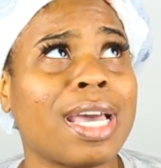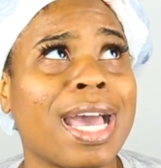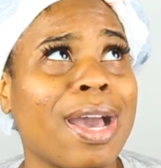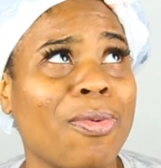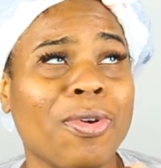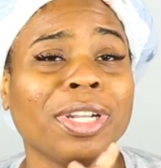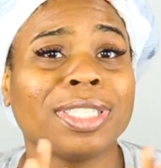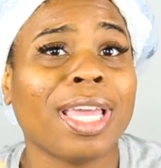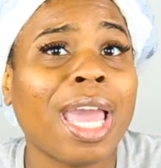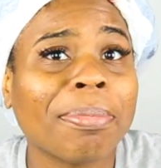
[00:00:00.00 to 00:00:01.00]
I want to
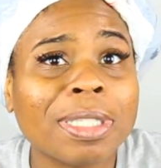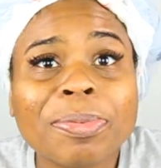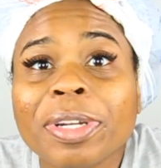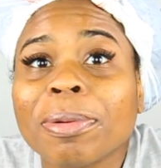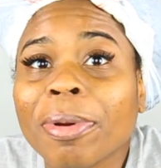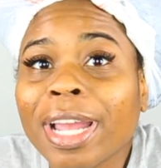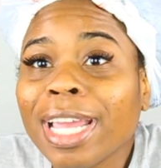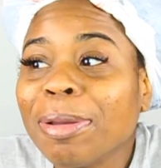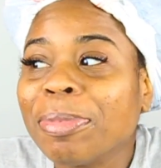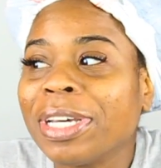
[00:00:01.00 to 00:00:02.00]
say happy spring
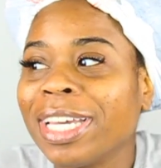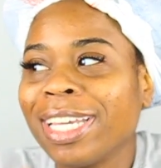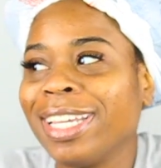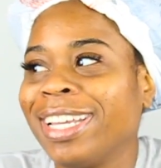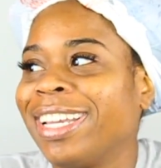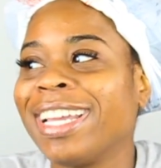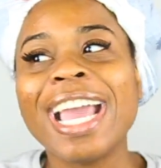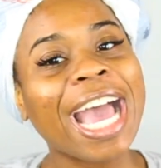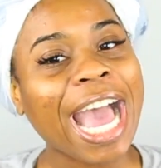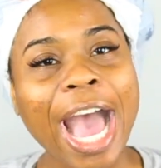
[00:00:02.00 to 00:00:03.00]
break, but I
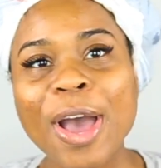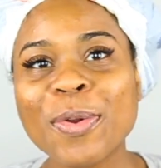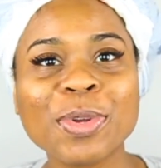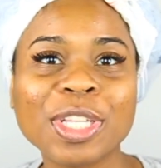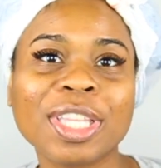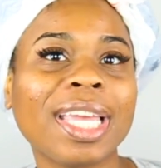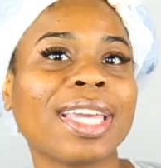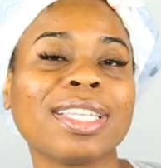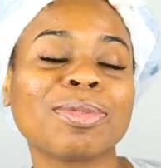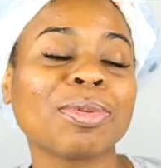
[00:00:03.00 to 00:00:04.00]
don't really
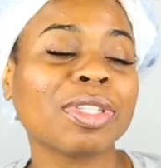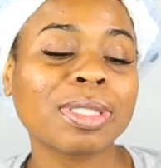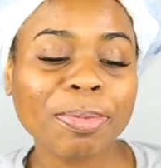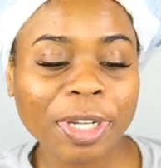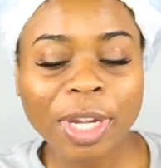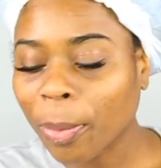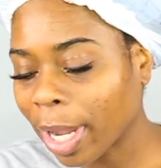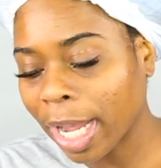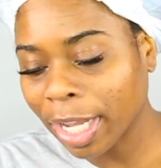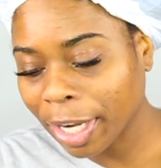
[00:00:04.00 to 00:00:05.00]
think it's really spring
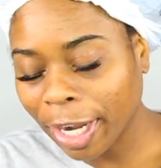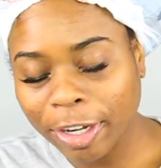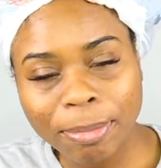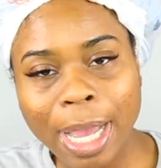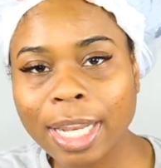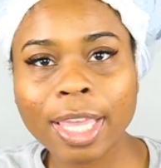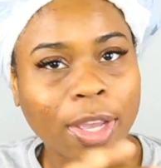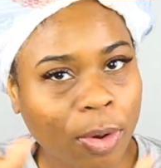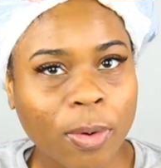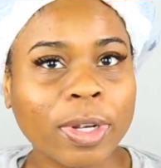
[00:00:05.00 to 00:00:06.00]
around here. Everybody
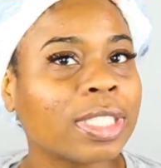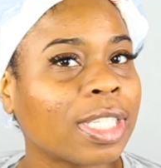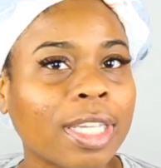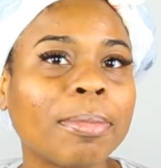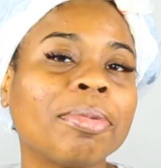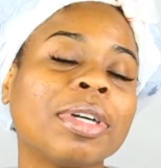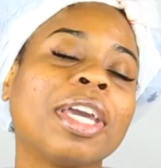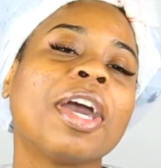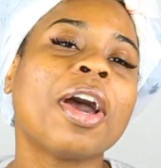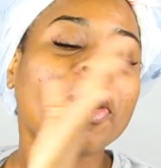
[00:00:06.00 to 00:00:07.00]
in quarantine, but
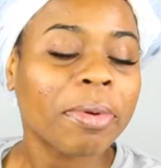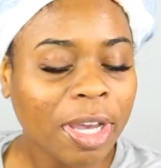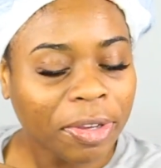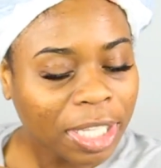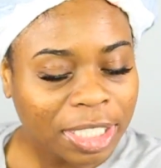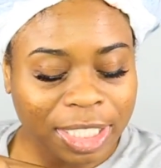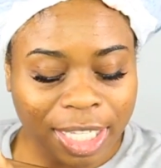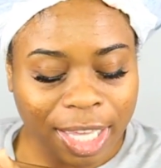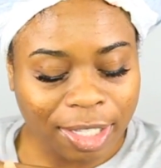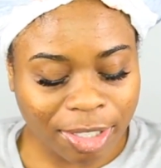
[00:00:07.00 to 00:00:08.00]
we're going to get into
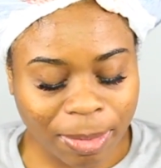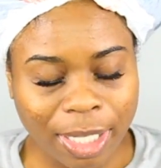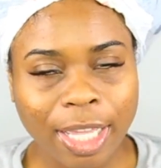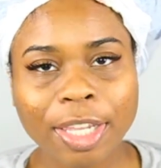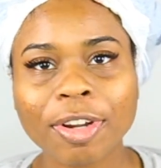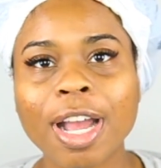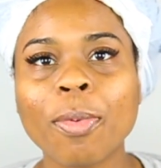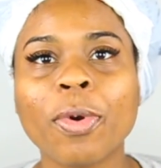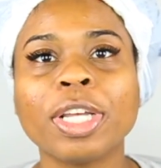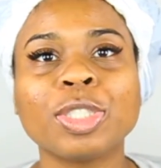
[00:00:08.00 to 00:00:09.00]
that a little bit later. I
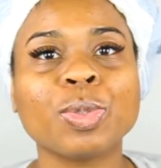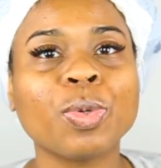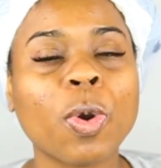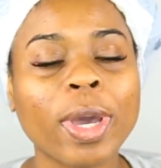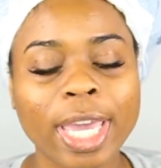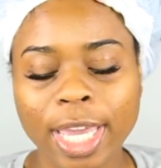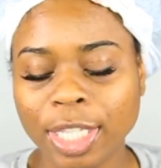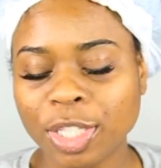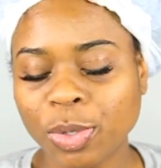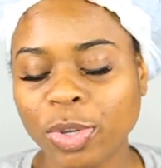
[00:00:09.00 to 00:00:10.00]
want to go ahead
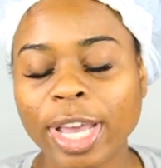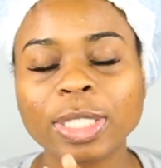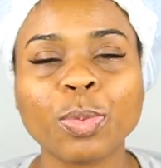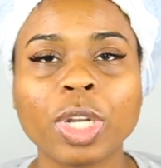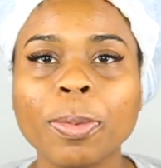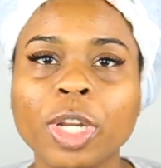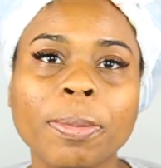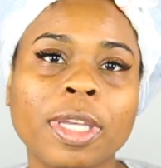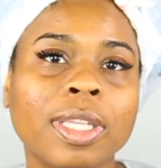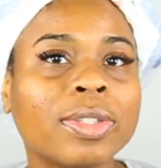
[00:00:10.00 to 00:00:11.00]
and tell you guys what I'm going to
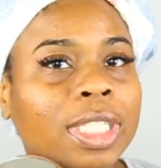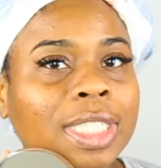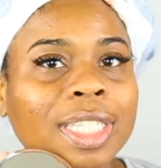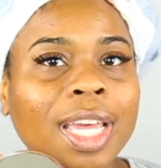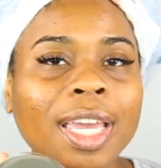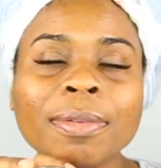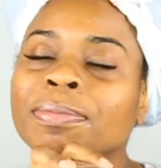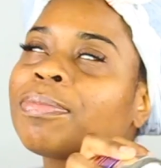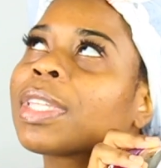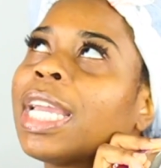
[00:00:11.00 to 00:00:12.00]
be using today.
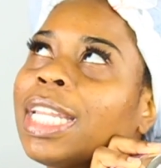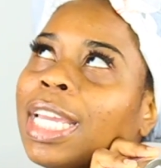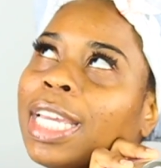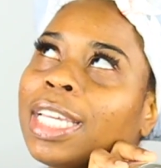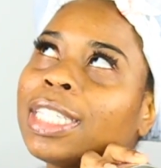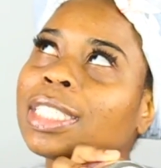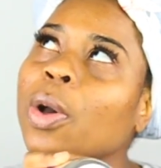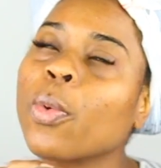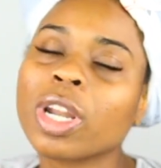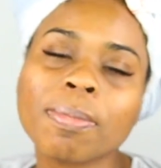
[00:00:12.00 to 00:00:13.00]
It is
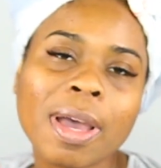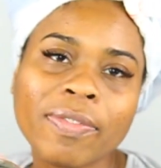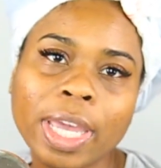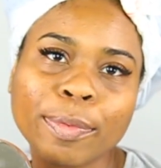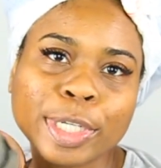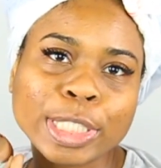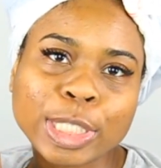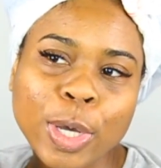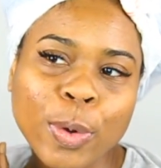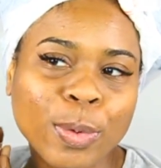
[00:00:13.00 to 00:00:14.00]
one of my favorites,
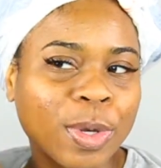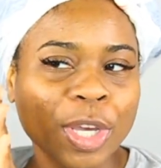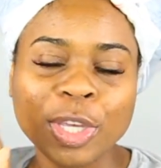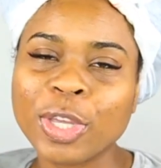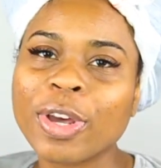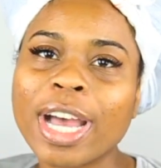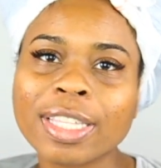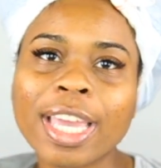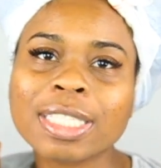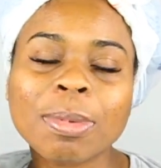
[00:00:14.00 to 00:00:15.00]
so you don't have
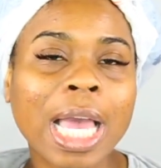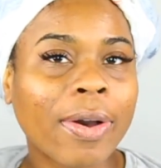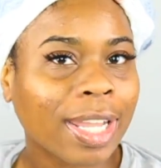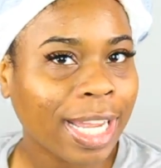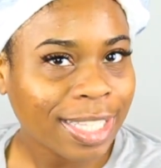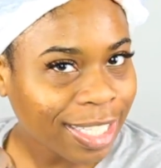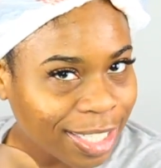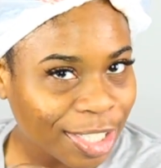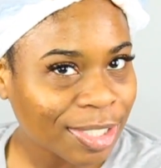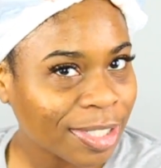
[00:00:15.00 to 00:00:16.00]
to ask me how I like the
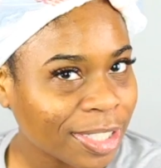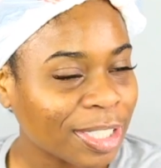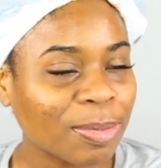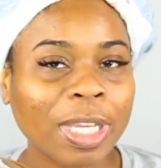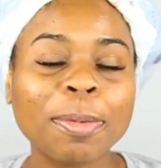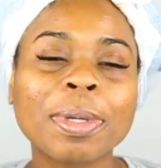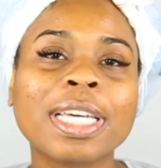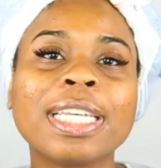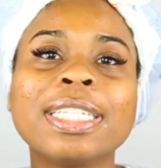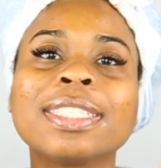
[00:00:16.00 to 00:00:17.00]
conditioner this week
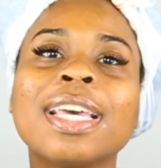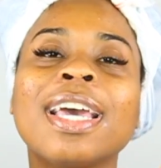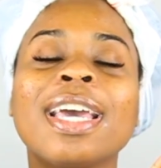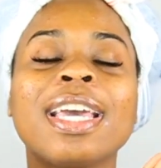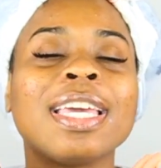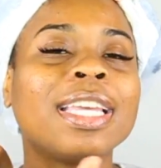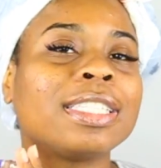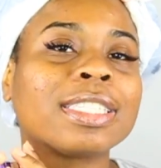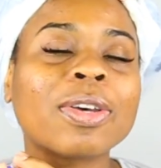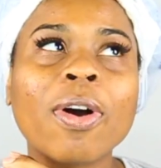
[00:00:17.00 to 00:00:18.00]
because
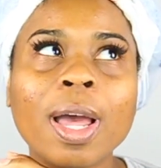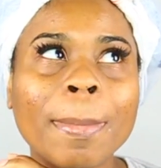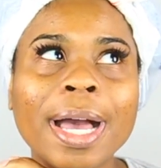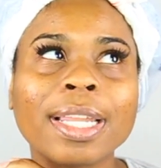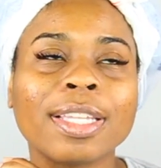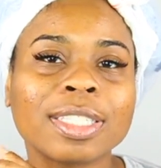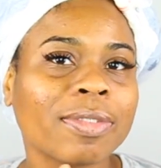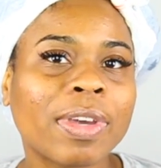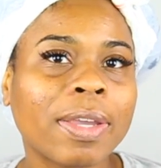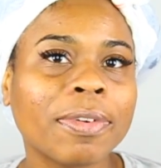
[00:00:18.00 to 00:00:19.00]
it's on my list
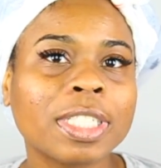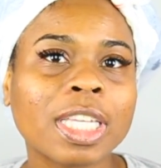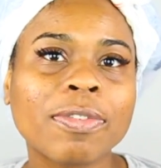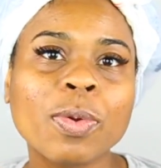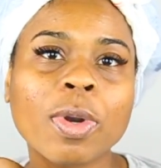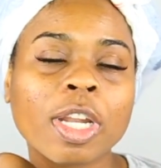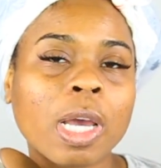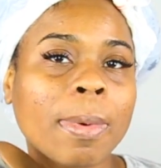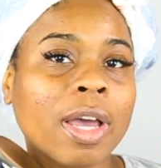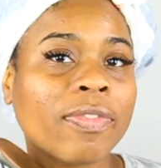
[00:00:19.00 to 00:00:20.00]
of favorites. If you want to
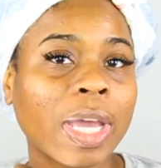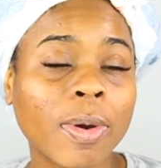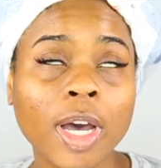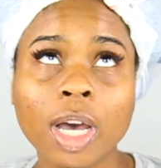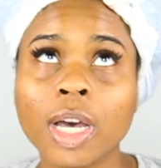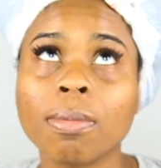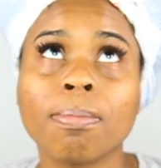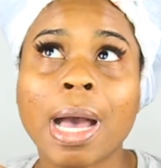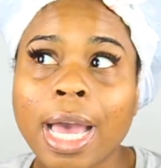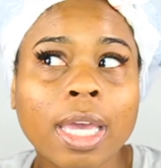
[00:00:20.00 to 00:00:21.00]
know
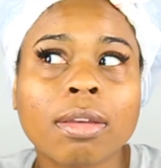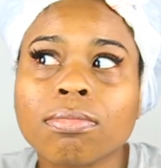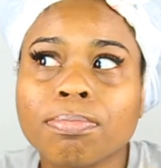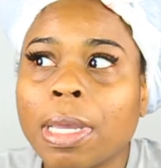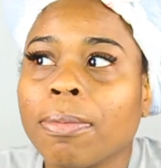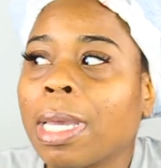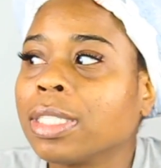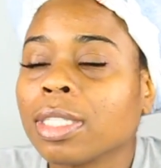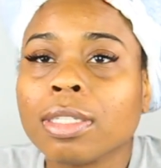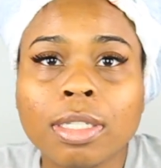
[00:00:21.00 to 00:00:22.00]
my
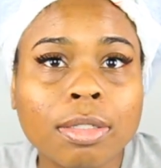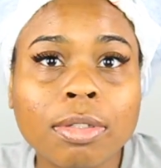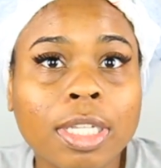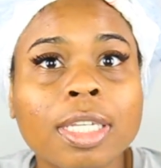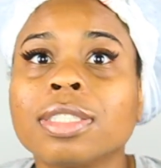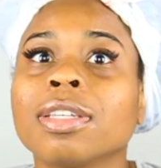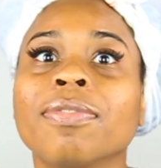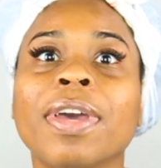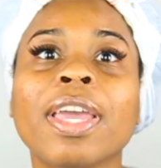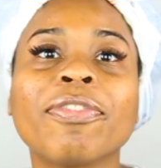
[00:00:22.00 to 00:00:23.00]
basically list
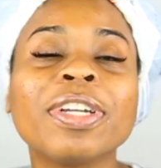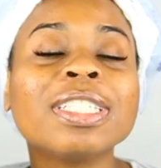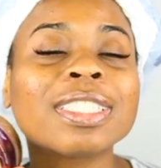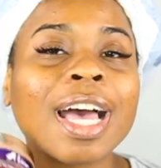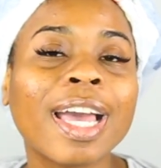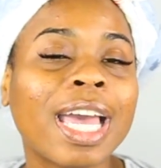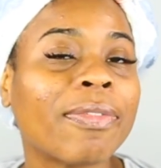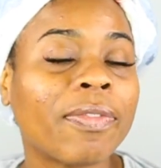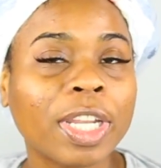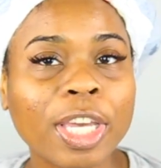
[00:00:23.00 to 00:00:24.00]
of favorites, I have
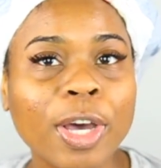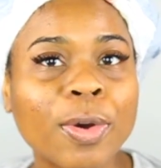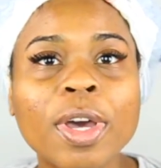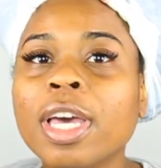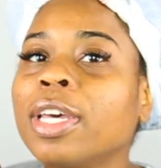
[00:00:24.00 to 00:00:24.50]
a video